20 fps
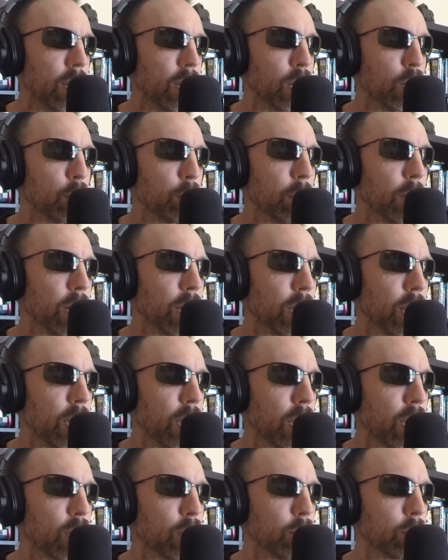But
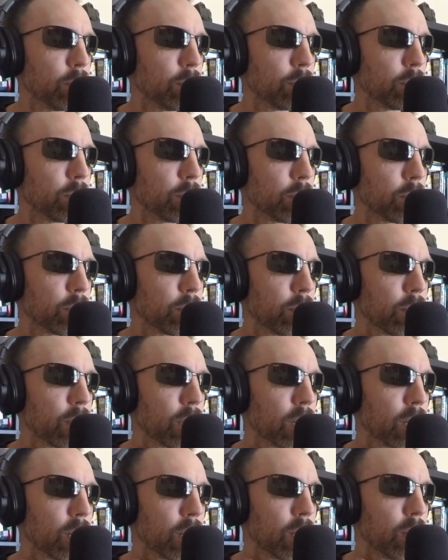
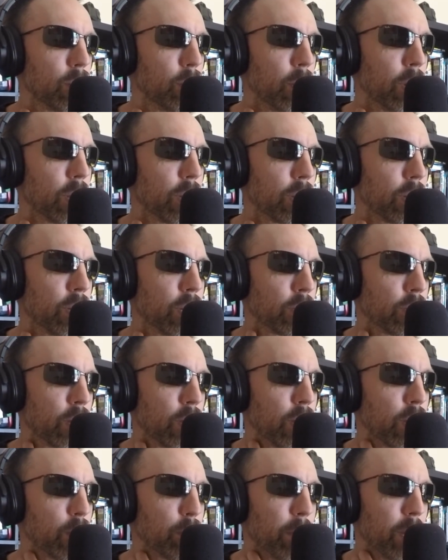one of the things I
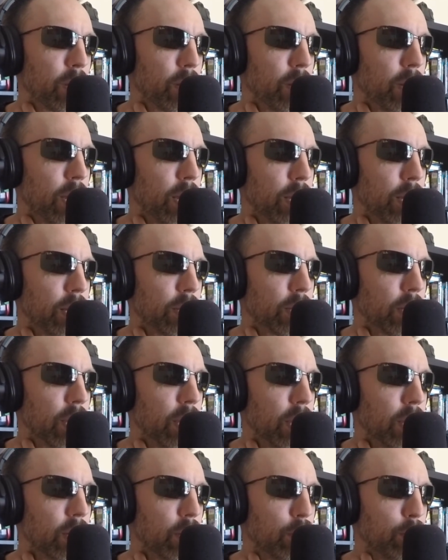think about a lot, and
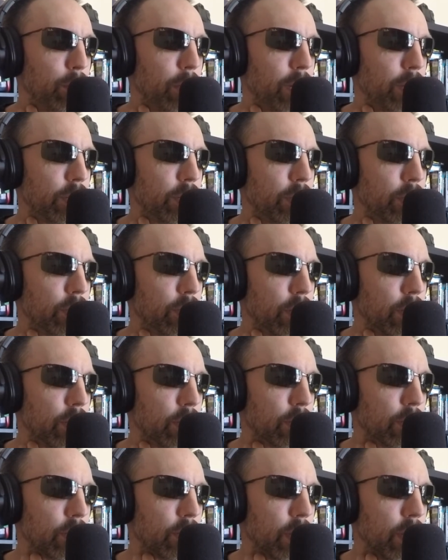Kyle mentions
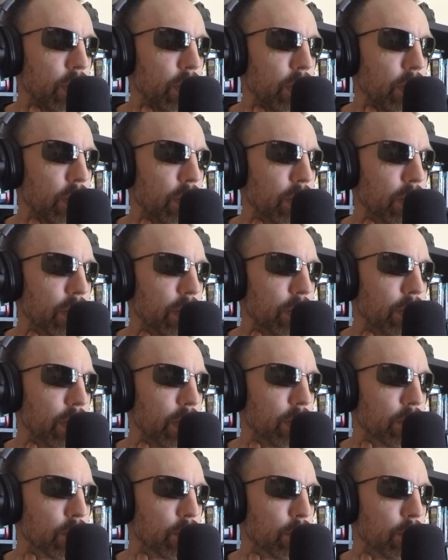this in the early
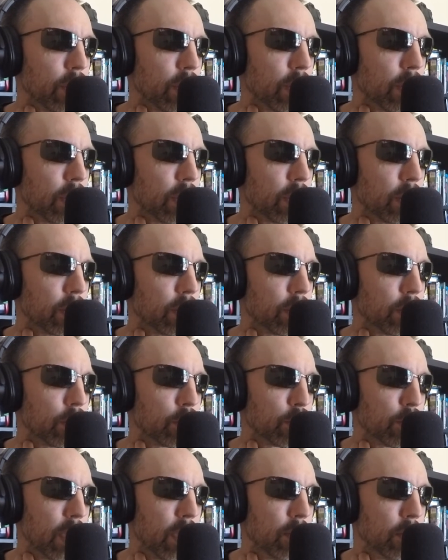days of their
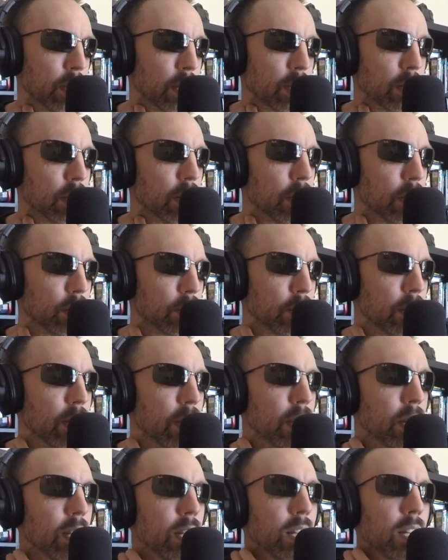traveling
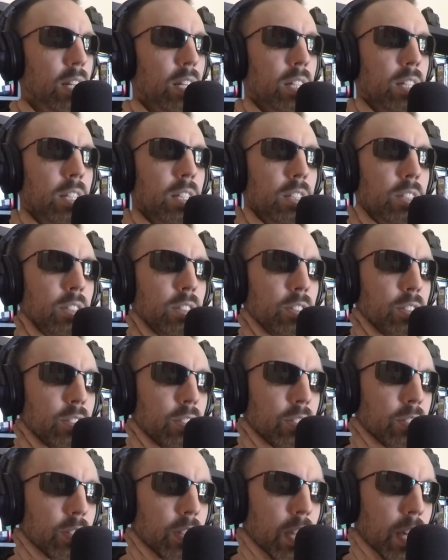alone,
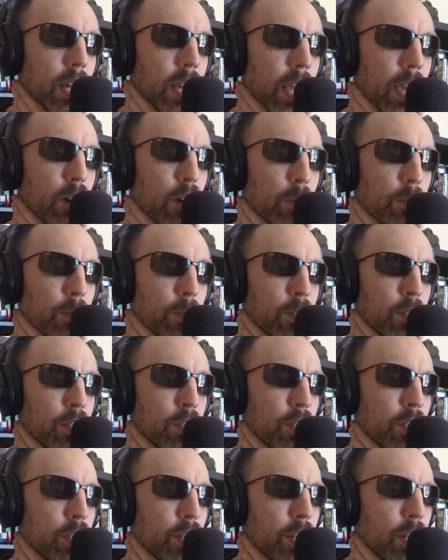is how I
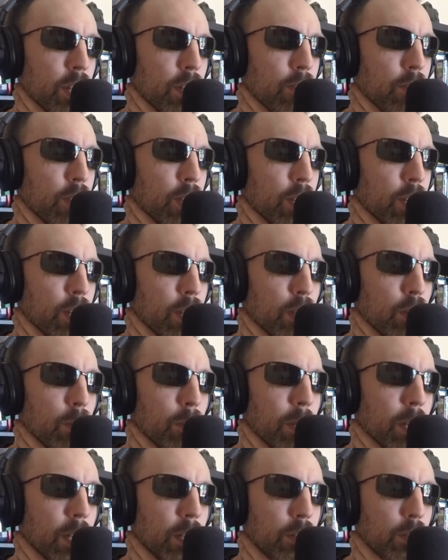perceive the
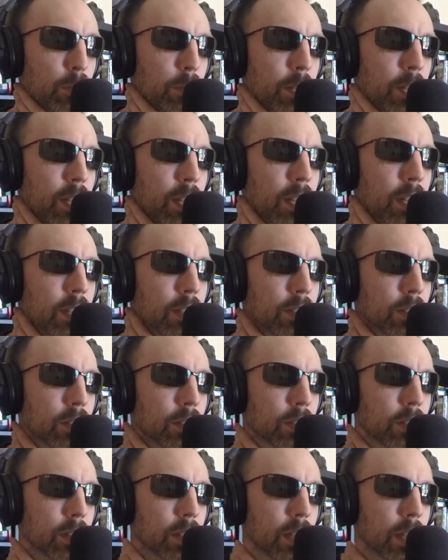human
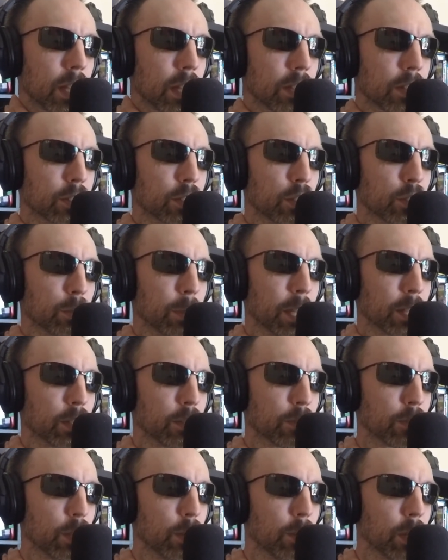experience. And this goes back
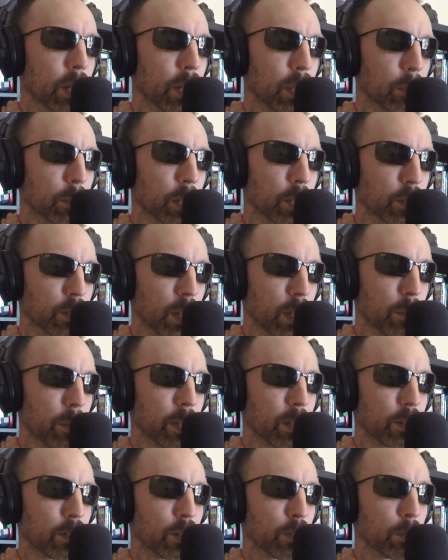to free will, and I'm going to try to
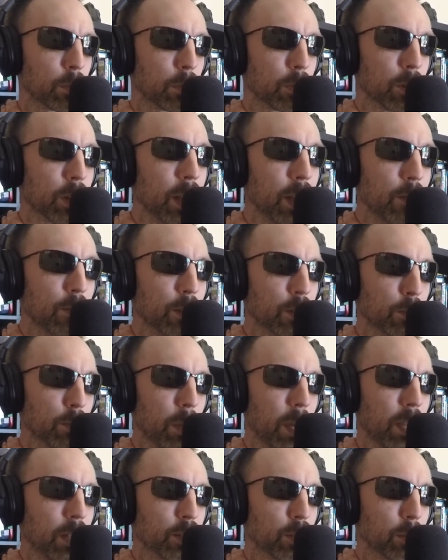make this as brief as
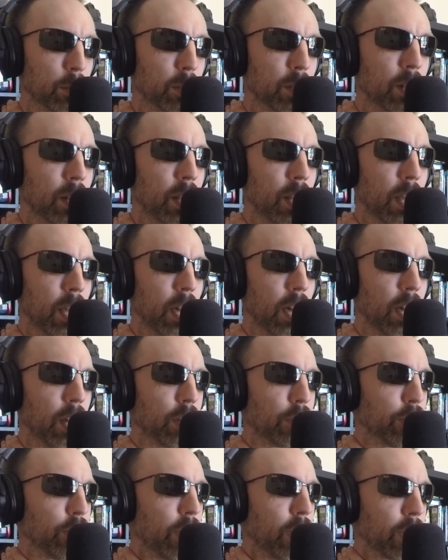possible.
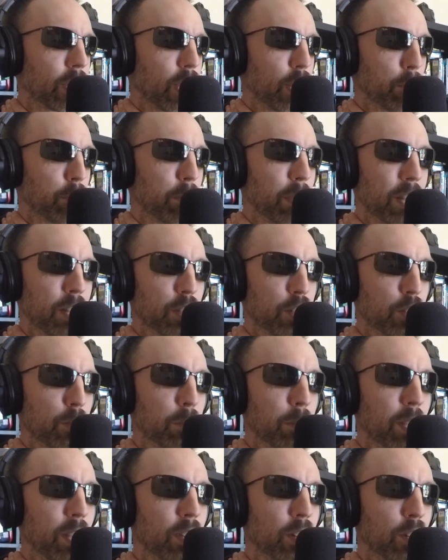I'll talk at Ben
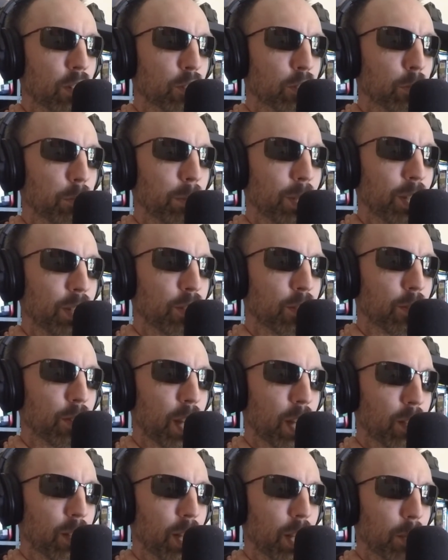Shapiro speeds, if
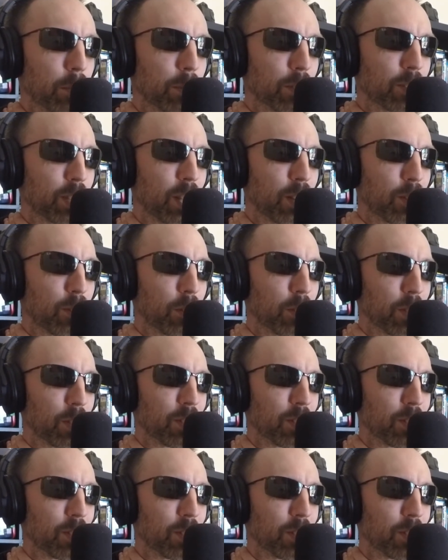that'll help us get through this.